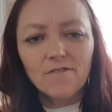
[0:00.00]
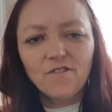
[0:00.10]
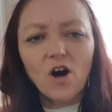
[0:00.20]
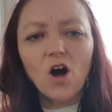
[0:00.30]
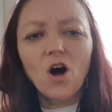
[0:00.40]

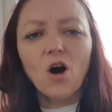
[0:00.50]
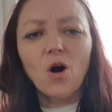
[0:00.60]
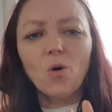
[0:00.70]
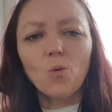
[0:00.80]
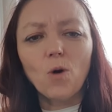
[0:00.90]

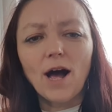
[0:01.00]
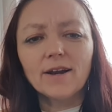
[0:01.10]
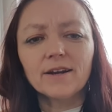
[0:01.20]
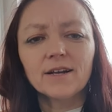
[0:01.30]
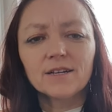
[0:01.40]
4.
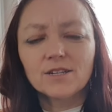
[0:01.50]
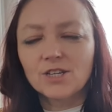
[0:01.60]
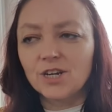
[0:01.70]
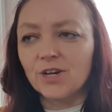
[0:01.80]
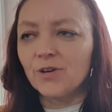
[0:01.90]
1,
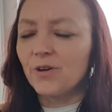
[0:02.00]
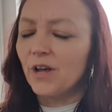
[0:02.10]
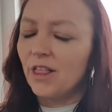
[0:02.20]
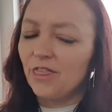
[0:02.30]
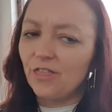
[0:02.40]

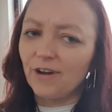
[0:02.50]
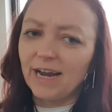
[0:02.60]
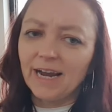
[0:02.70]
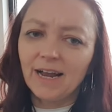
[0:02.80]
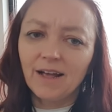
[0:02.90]
2,
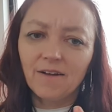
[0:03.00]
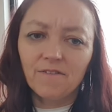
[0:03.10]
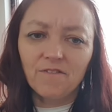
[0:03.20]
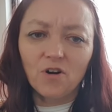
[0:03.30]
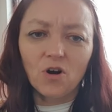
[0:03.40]
3,
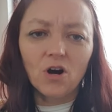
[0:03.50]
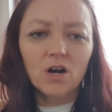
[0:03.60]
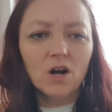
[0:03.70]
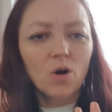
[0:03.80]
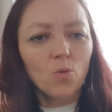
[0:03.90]

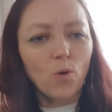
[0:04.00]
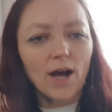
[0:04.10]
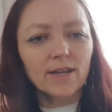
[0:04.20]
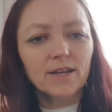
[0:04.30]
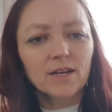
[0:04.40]
4.
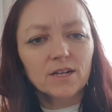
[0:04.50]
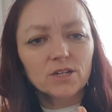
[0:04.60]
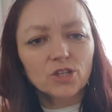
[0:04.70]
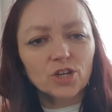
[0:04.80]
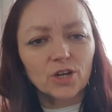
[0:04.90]

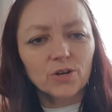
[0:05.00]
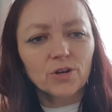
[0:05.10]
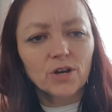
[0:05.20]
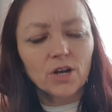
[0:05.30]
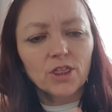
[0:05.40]
1,
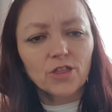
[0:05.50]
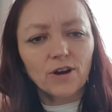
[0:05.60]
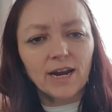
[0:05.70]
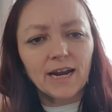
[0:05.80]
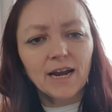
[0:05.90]
2,
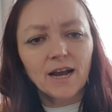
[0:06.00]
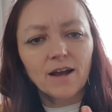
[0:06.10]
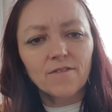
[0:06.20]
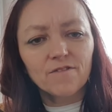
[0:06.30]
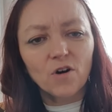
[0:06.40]
3,
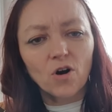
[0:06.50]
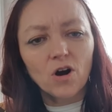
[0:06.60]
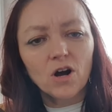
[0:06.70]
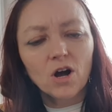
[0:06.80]
4.